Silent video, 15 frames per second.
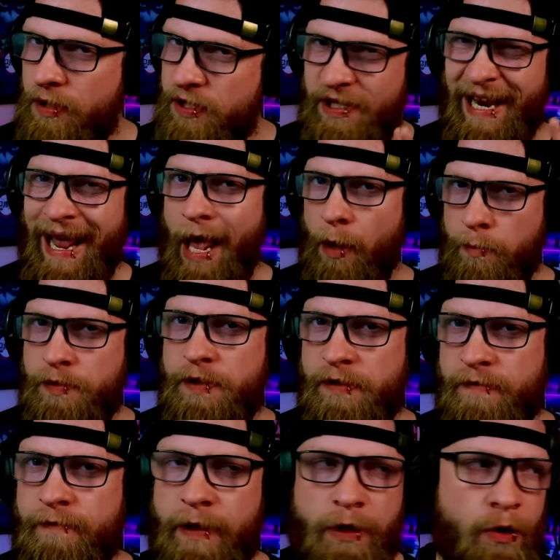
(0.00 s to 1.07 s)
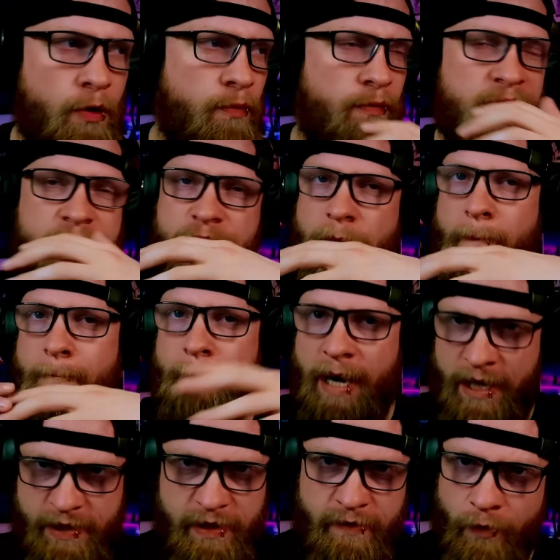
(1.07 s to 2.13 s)
because it helps this video reach a
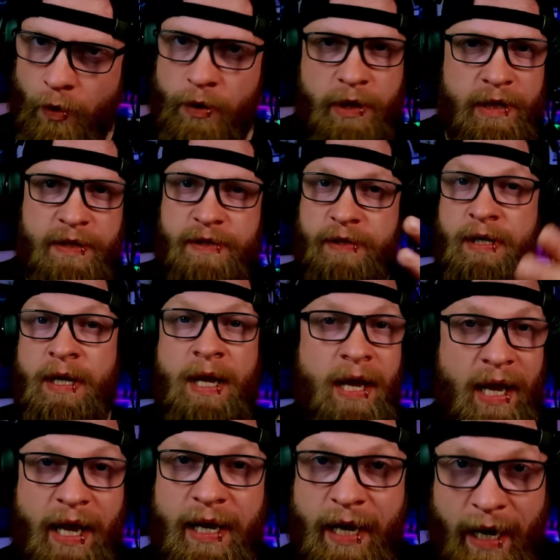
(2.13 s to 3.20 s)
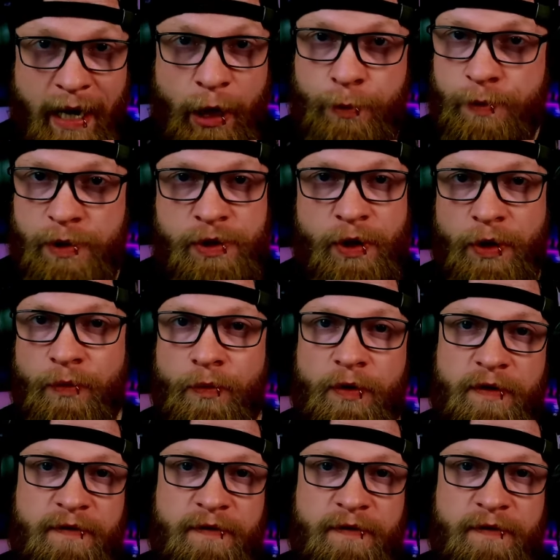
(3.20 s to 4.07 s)
massive audience. And that helps us on the road